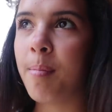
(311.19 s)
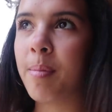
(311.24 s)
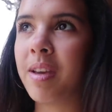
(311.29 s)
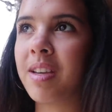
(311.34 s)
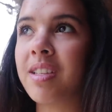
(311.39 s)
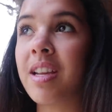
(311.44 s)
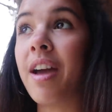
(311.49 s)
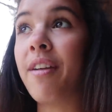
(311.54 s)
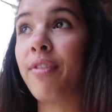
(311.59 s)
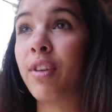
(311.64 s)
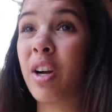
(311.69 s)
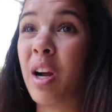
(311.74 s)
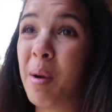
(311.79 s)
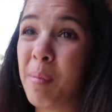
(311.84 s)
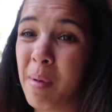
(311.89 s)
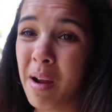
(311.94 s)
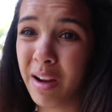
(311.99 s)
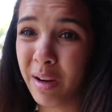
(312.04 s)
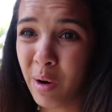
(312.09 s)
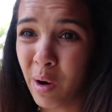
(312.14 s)
because I
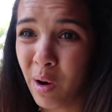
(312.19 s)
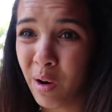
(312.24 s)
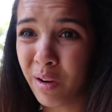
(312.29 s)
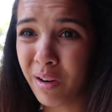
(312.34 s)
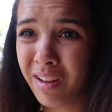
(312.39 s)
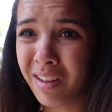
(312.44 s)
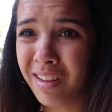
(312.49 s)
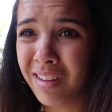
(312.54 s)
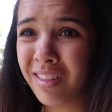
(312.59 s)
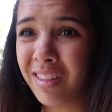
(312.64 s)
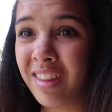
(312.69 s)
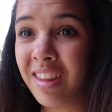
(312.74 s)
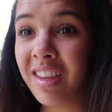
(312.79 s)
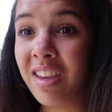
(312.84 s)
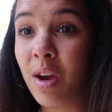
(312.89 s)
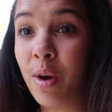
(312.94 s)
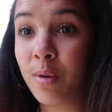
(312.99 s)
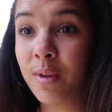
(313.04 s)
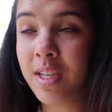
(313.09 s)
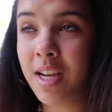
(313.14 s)
forgot my card in
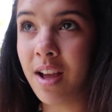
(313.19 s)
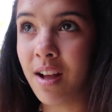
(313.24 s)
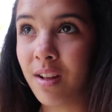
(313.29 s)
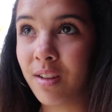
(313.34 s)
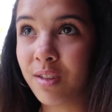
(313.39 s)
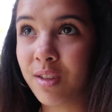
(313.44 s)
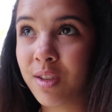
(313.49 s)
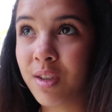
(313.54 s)
the hotel.